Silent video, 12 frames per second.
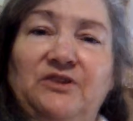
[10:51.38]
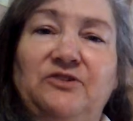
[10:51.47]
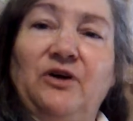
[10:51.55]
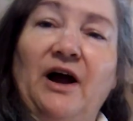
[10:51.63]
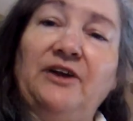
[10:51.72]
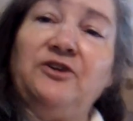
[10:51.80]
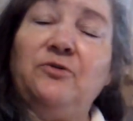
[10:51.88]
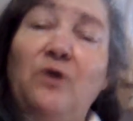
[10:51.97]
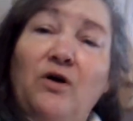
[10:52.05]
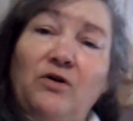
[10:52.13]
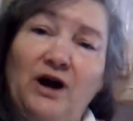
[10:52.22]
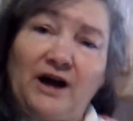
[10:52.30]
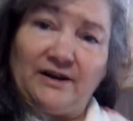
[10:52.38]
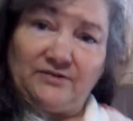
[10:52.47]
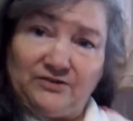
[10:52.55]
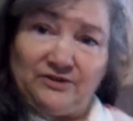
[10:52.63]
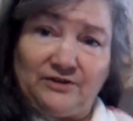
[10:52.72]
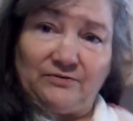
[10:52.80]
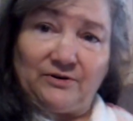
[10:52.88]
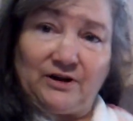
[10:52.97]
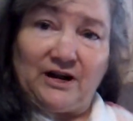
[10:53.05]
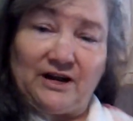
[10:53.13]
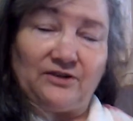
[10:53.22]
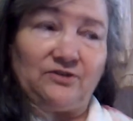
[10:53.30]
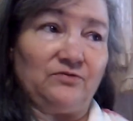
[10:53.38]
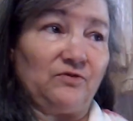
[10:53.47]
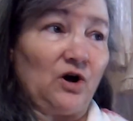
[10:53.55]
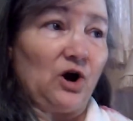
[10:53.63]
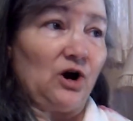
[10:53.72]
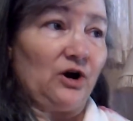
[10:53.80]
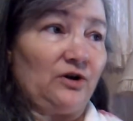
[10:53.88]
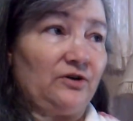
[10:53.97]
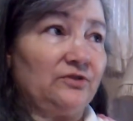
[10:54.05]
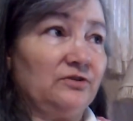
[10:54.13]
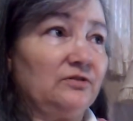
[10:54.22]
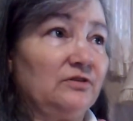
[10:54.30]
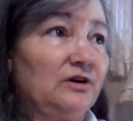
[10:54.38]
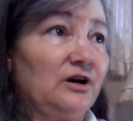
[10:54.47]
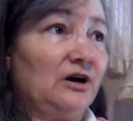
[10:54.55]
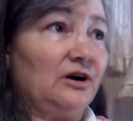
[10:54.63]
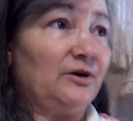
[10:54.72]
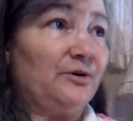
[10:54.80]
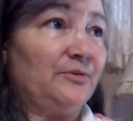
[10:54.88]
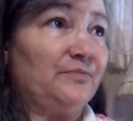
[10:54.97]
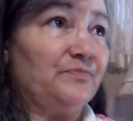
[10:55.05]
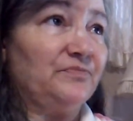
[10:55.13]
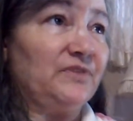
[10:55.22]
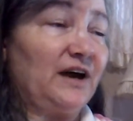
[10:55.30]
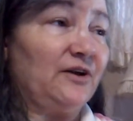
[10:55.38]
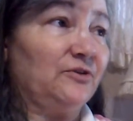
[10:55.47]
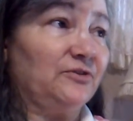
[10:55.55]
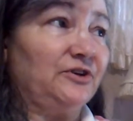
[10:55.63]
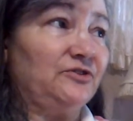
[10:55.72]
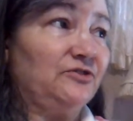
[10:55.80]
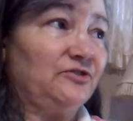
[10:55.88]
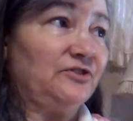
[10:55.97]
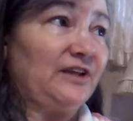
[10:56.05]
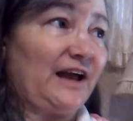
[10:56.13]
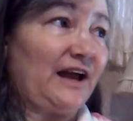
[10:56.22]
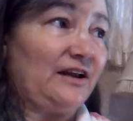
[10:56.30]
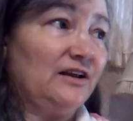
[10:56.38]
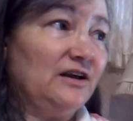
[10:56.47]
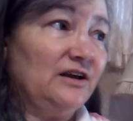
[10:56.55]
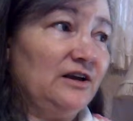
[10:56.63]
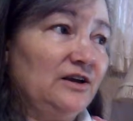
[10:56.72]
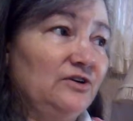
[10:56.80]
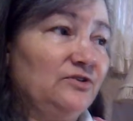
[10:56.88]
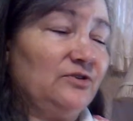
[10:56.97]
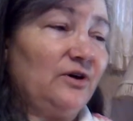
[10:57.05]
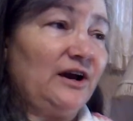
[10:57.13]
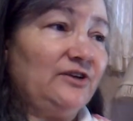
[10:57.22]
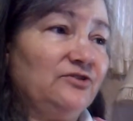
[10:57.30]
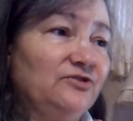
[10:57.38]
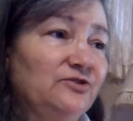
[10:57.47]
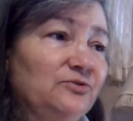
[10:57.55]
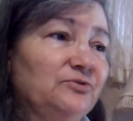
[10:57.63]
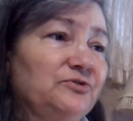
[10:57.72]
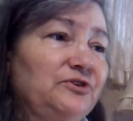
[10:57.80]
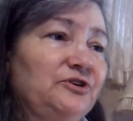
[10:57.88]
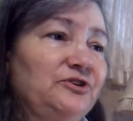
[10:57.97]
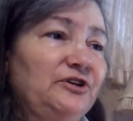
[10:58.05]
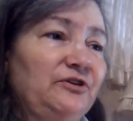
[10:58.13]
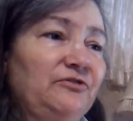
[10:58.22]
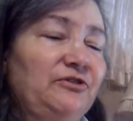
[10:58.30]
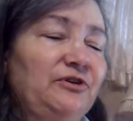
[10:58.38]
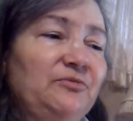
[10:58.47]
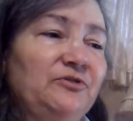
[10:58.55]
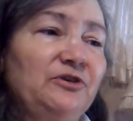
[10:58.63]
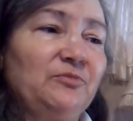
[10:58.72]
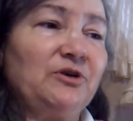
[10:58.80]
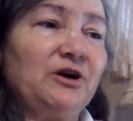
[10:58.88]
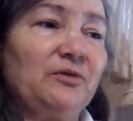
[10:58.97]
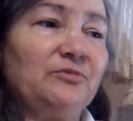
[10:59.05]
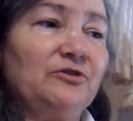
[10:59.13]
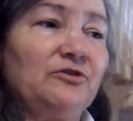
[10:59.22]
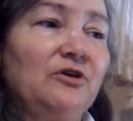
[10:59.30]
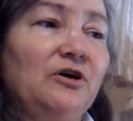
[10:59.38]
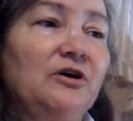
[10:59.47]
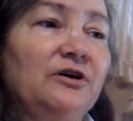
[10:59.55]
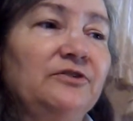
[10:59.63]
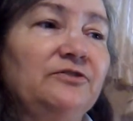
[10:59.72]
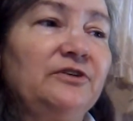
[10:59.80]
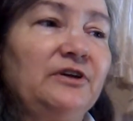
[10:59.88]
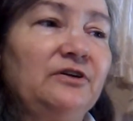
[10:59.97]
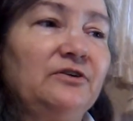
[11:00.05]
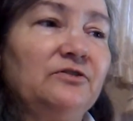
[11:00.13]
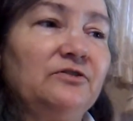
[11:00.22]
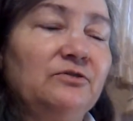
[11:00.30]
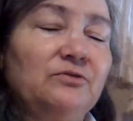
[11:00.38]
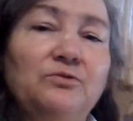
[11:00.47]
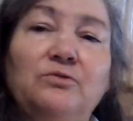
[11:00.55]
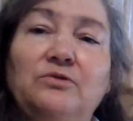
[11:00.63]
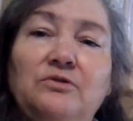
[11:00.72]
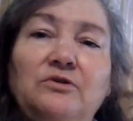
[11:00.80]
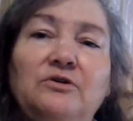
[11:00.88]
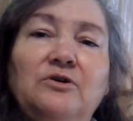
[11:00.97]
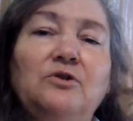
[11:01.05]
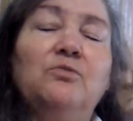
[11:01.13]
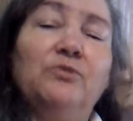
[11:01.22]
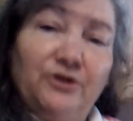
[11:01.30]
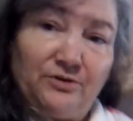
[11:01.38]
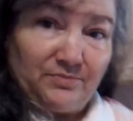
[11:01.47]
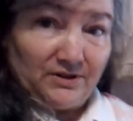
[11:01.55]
so I do all kinds of different kinds of art. Not only just that. So I just don't sit there, and then someone comes along and says, will you